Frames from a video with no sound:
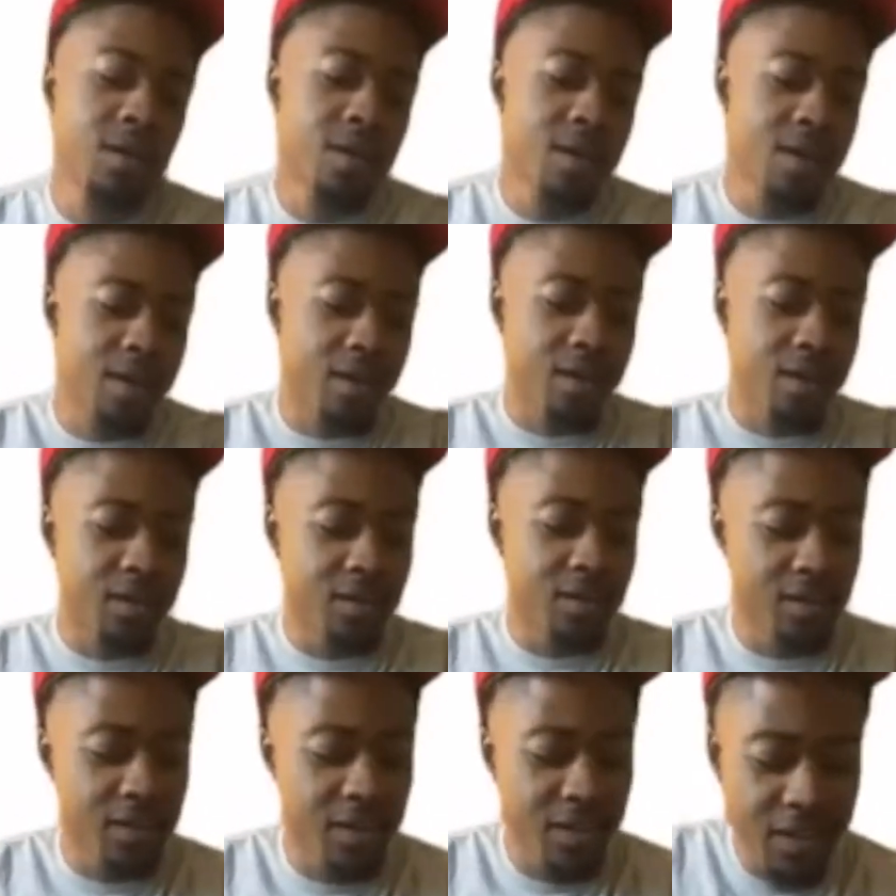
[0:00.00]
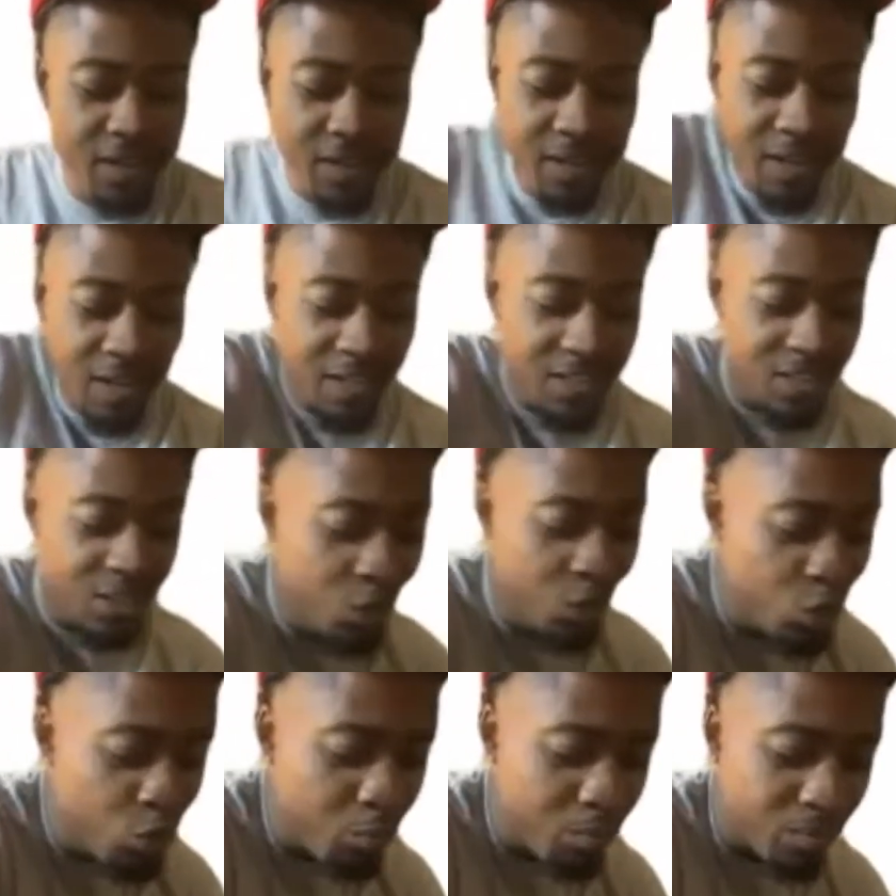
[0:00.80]
and yeah, like
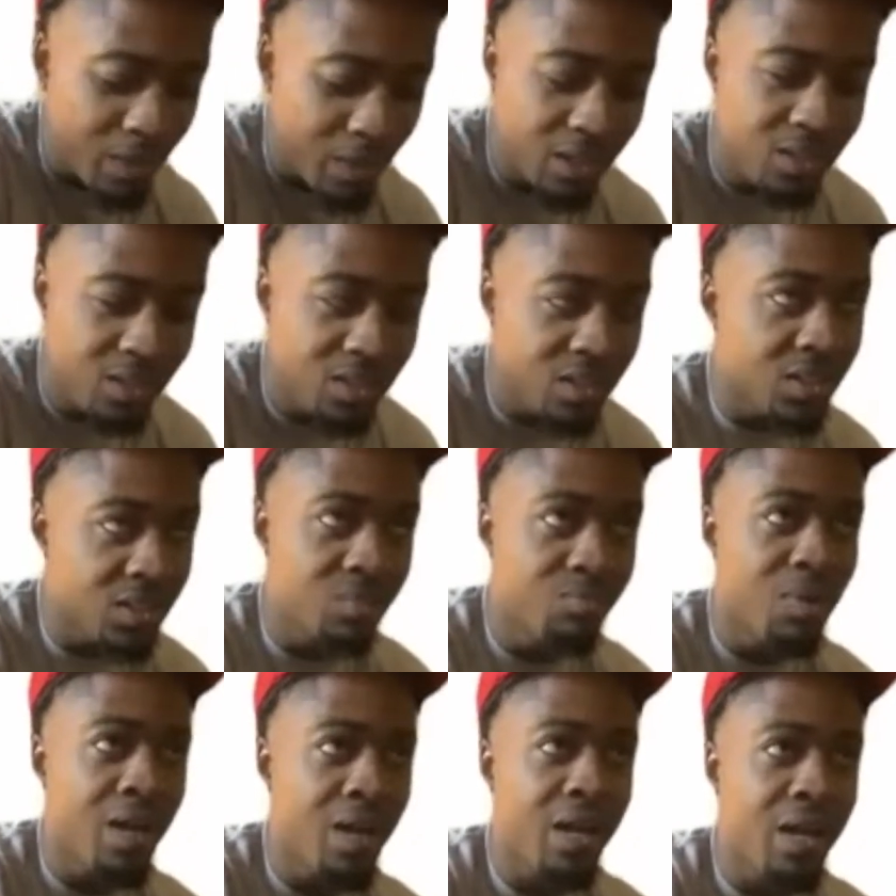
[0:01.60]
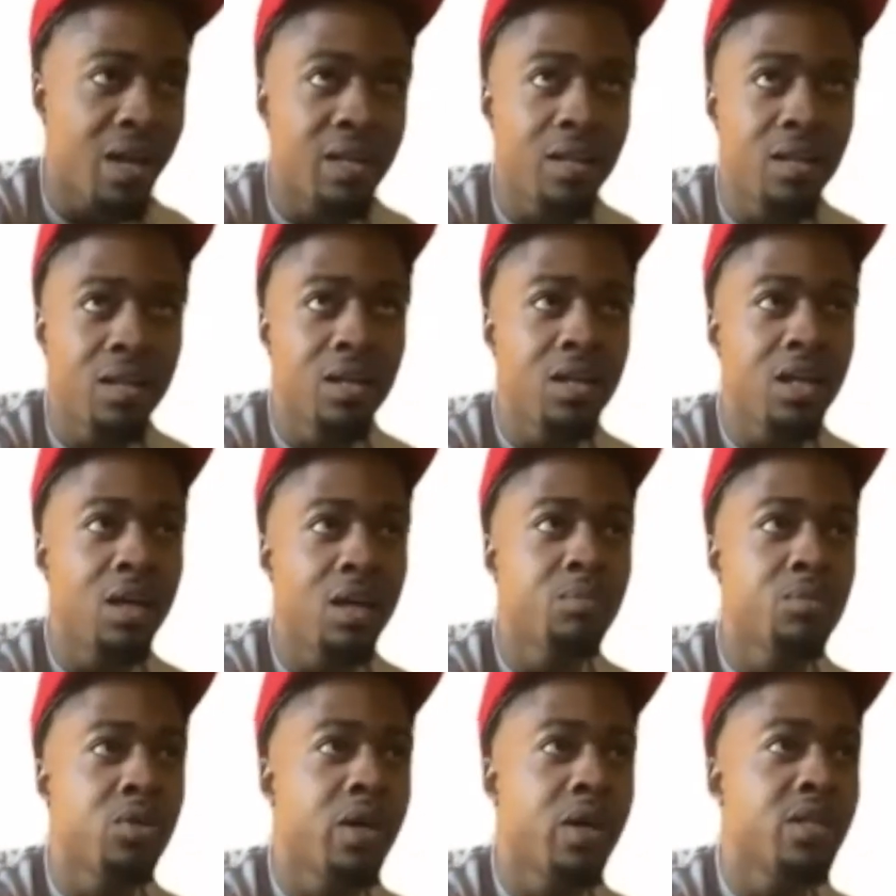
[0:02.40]
Snoop, that's just somebody I can look
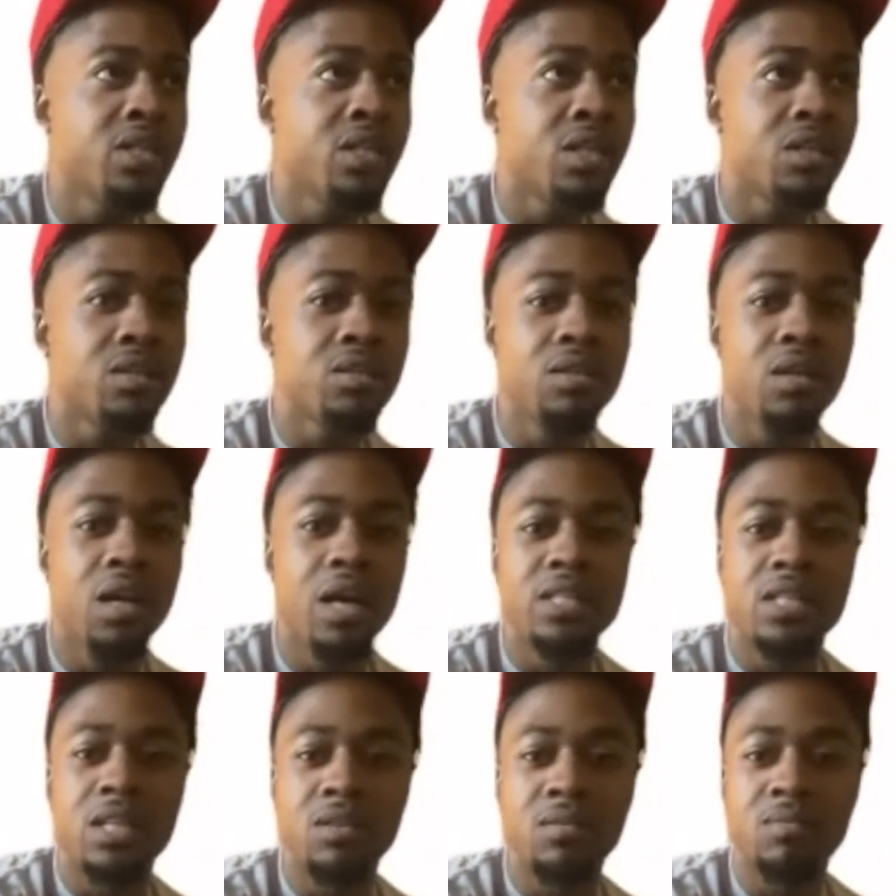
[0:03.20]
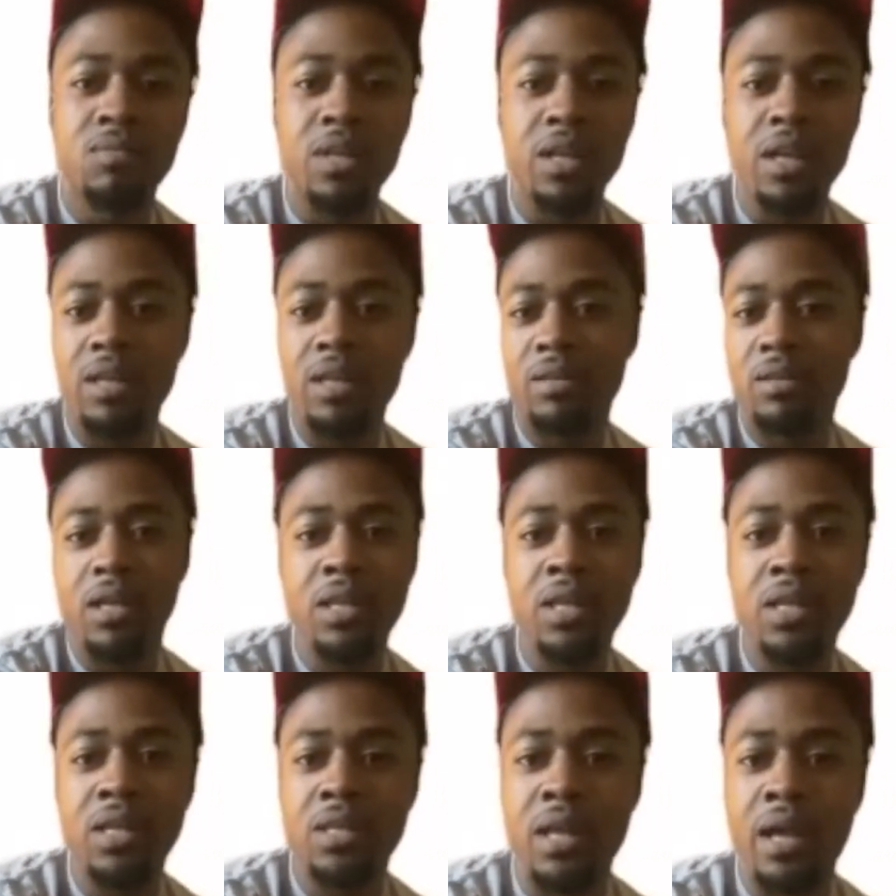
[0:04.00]
up to as a
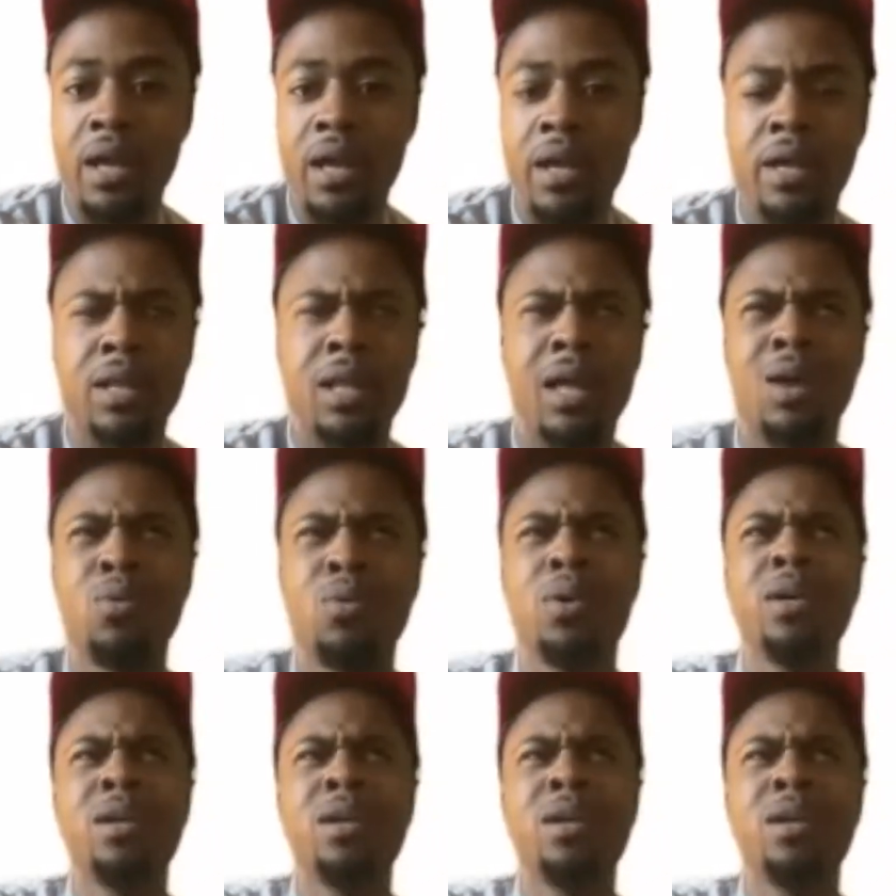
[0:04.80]
anything. Like